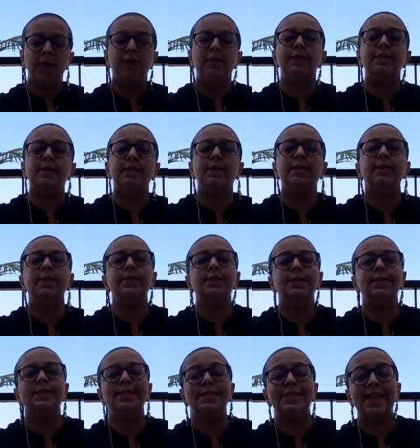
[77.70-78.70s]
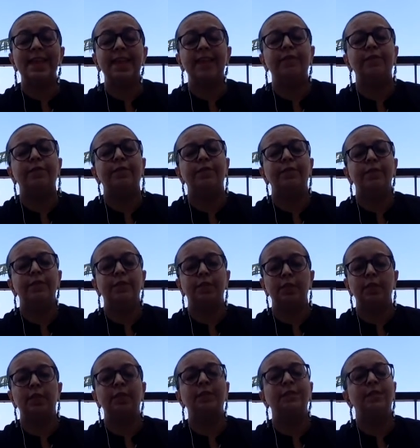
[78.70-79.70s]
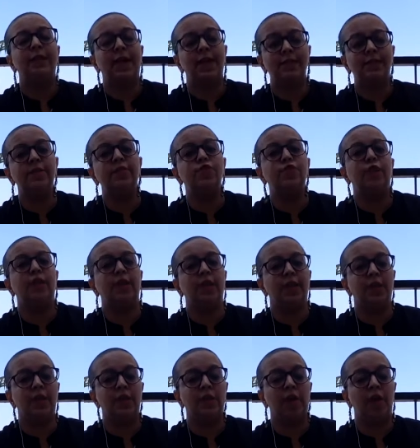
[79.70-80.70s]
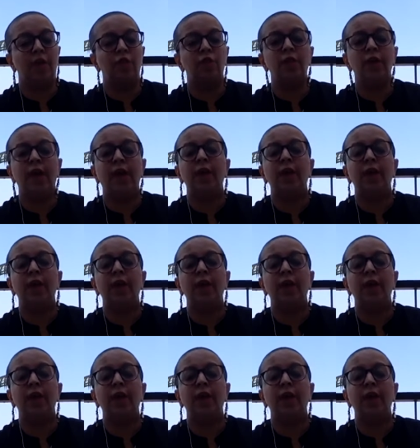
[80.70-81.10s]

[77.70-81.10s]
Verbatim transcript: The circus itself serves as a training ground